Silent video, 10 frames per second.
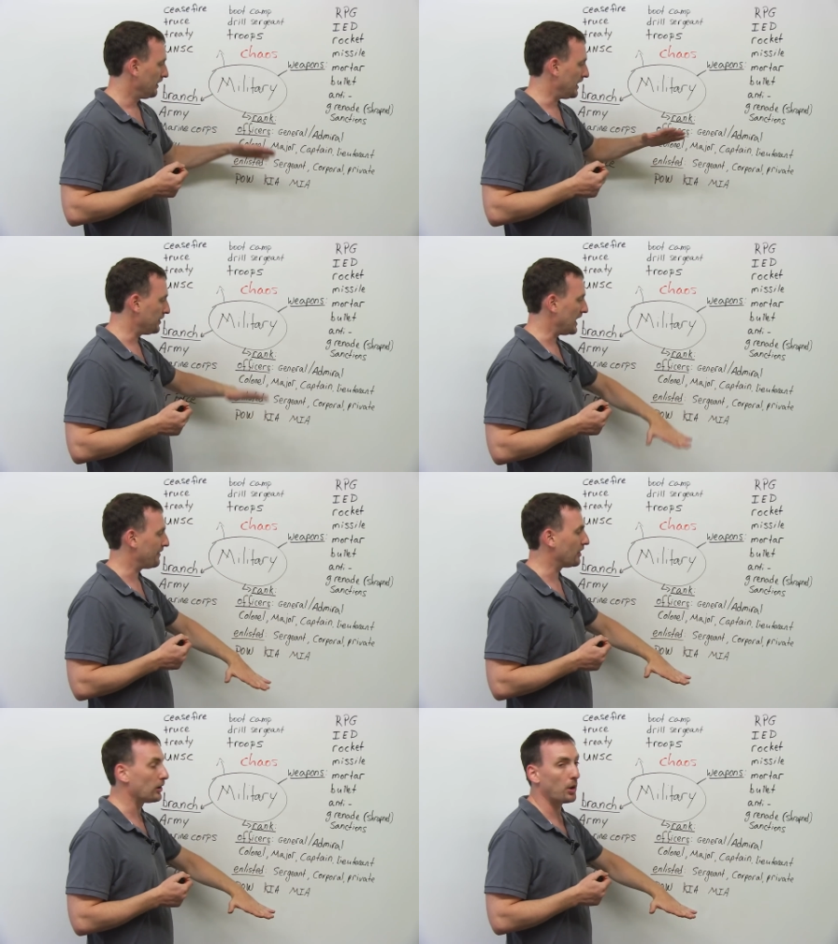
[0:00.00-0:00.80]
Then you
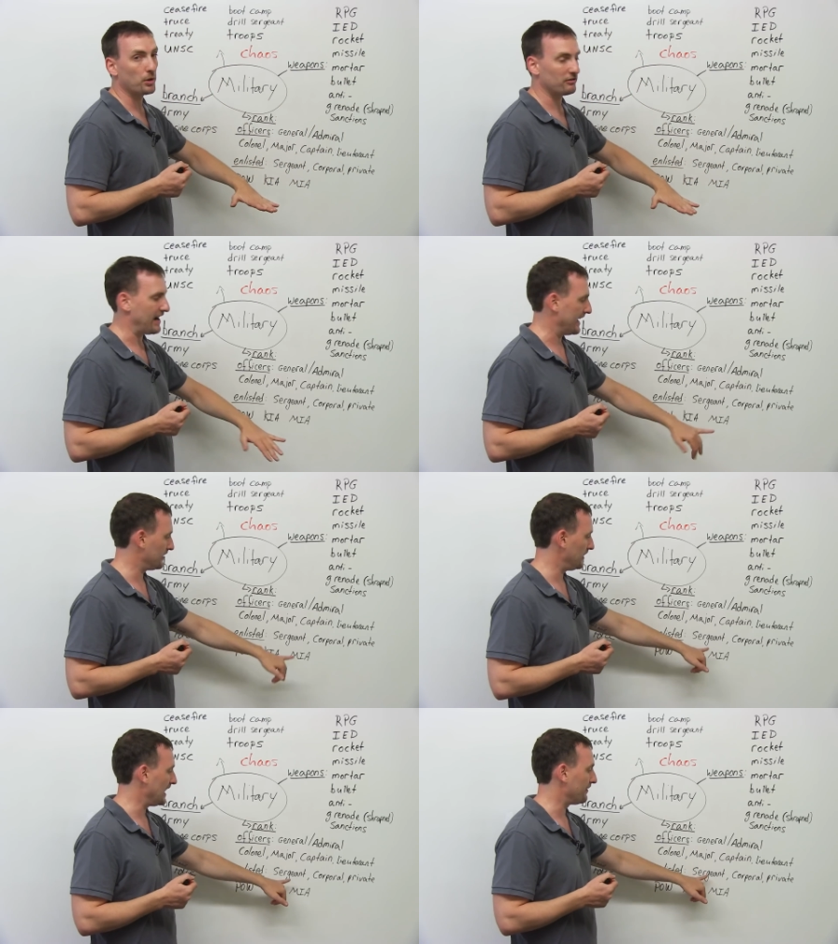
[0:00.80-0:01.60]
have the lower
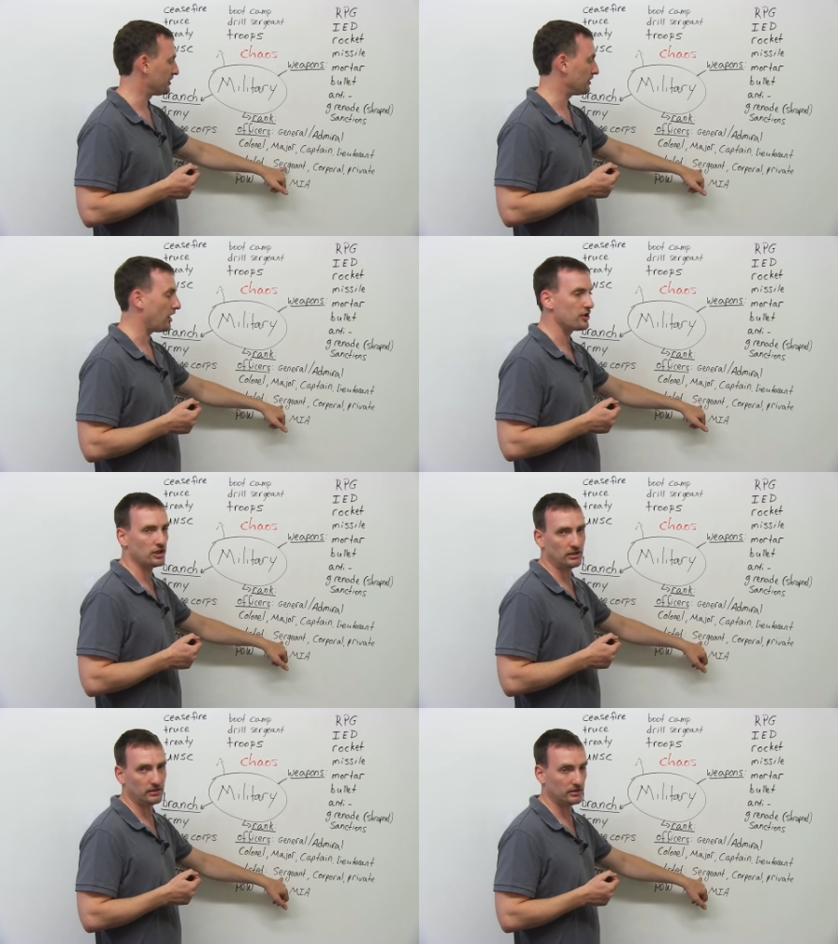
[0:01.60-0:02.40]
ranks. You have
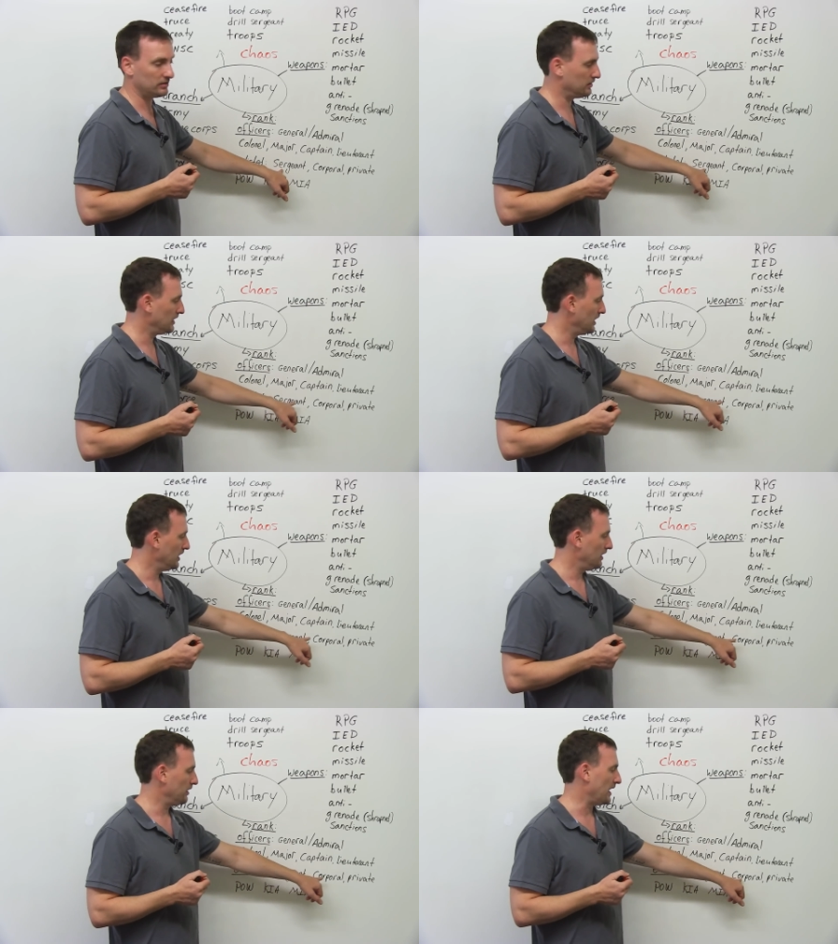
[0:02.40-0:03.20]
sergeant,
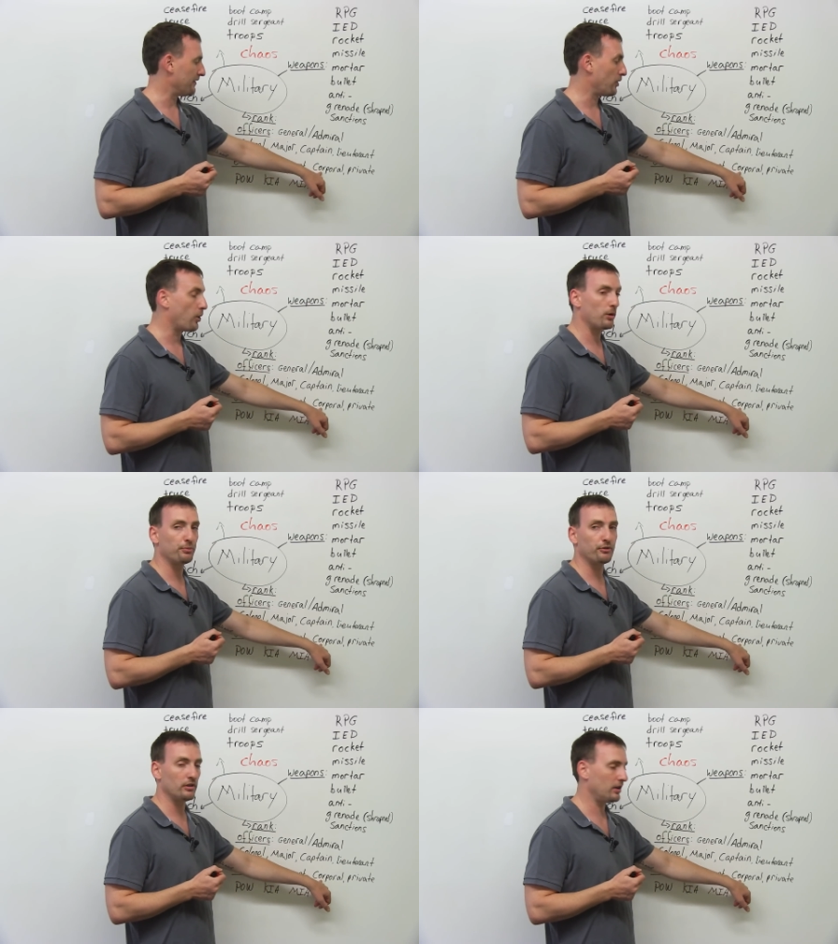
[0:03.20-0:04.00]
you have
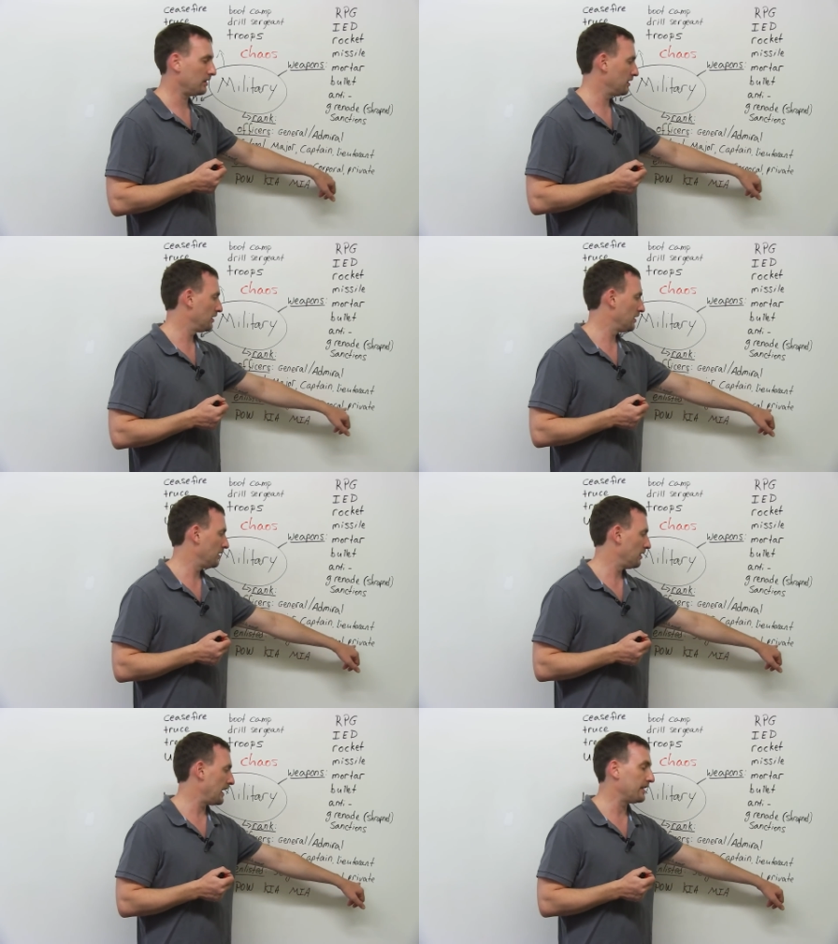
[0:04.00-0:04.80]
corporal,
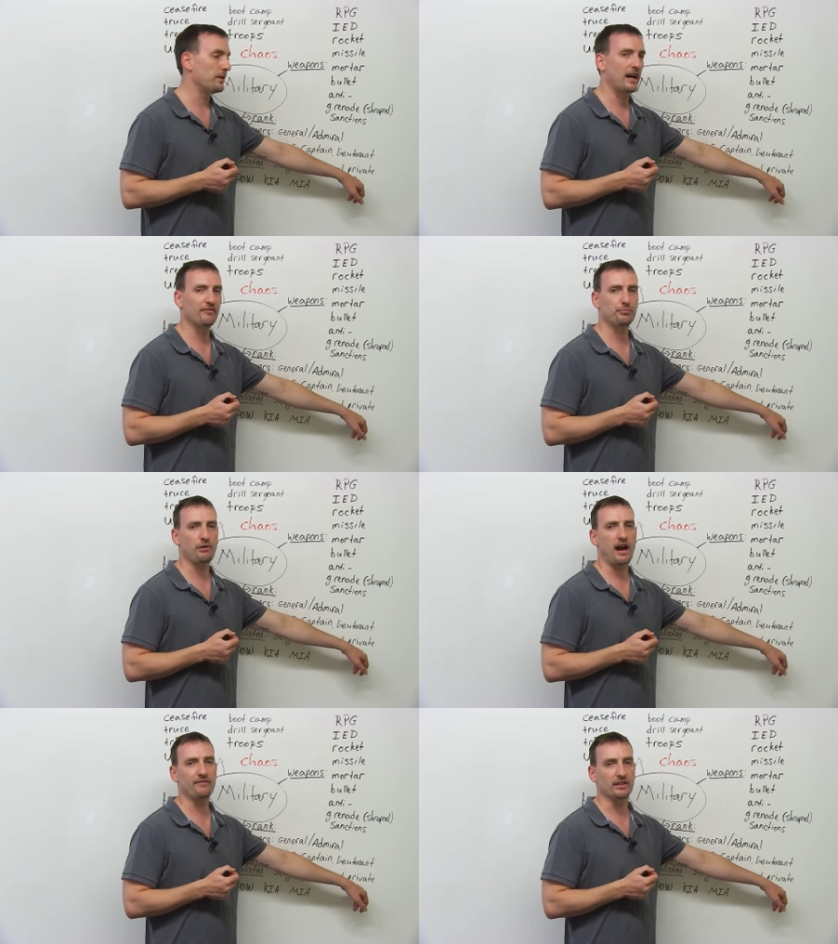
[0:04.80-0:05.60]
and you have
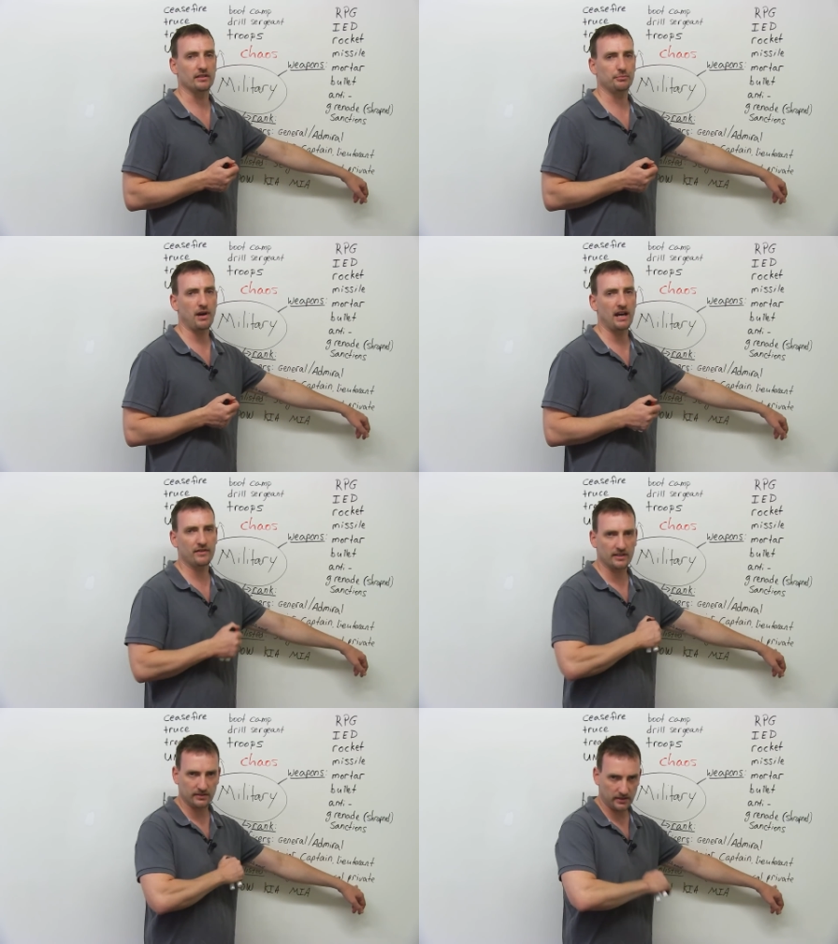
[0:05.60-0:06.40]
private.
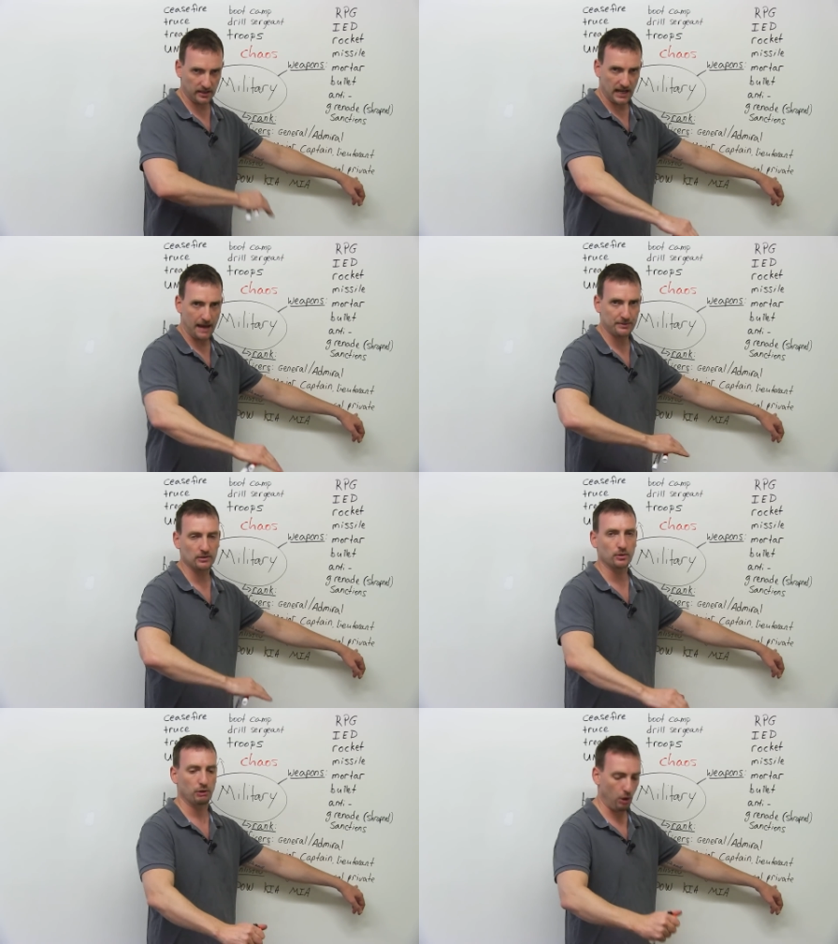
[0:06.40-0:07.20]
Private is the
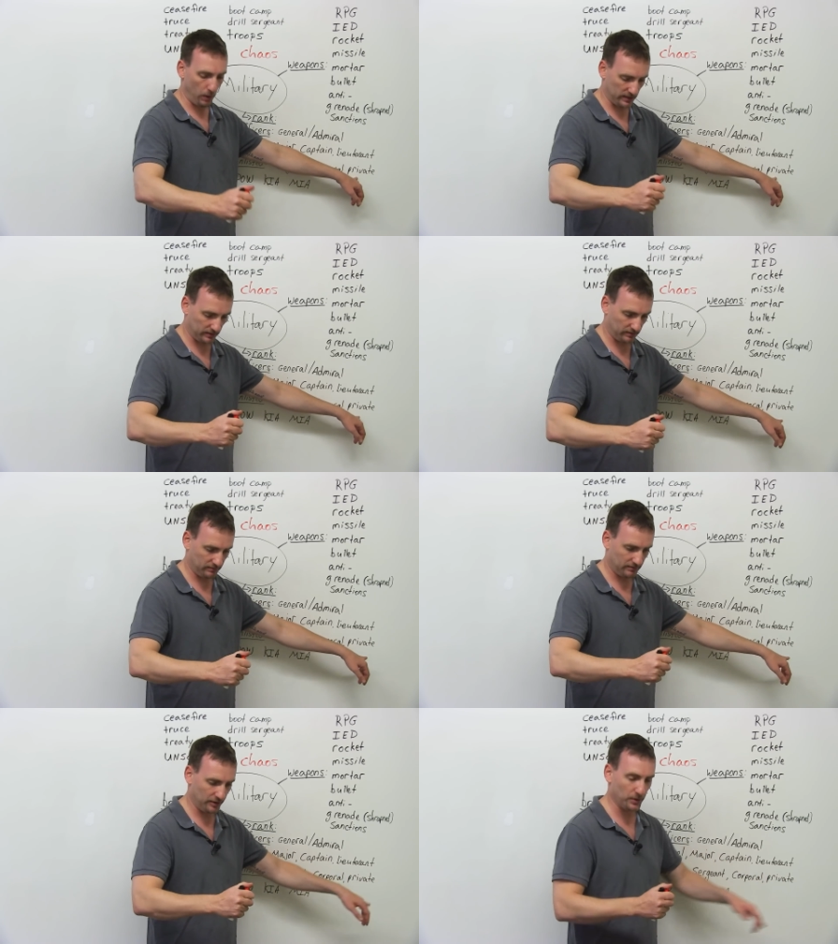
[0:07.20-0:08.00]
absolute lowest
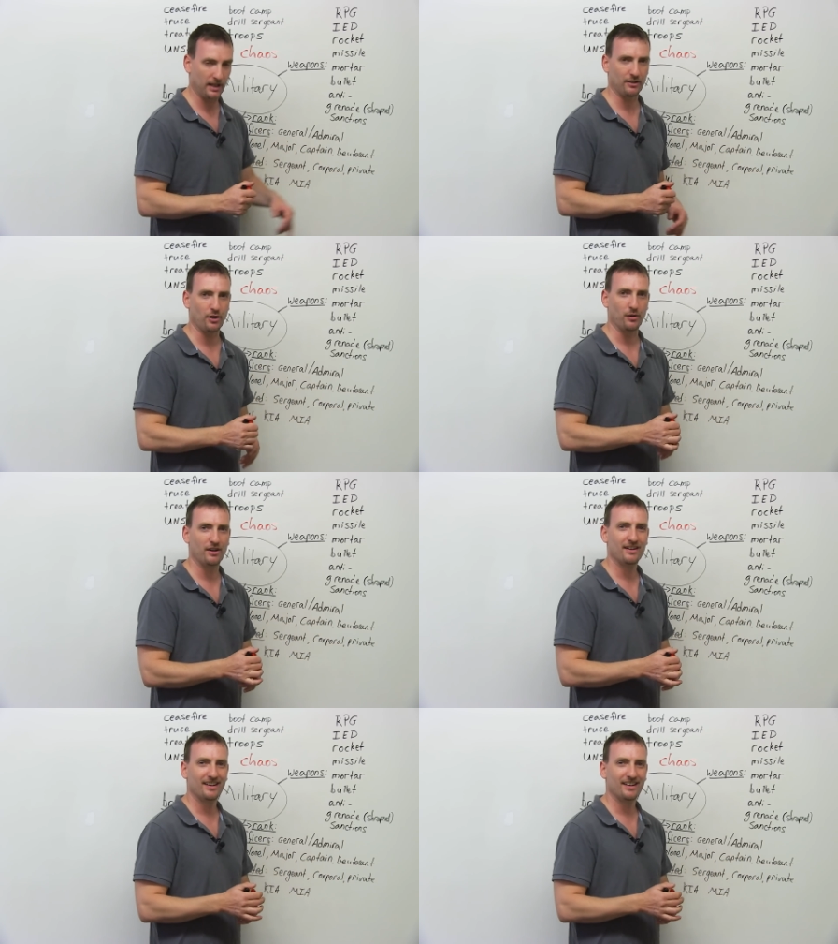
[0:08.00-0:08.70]
you can go.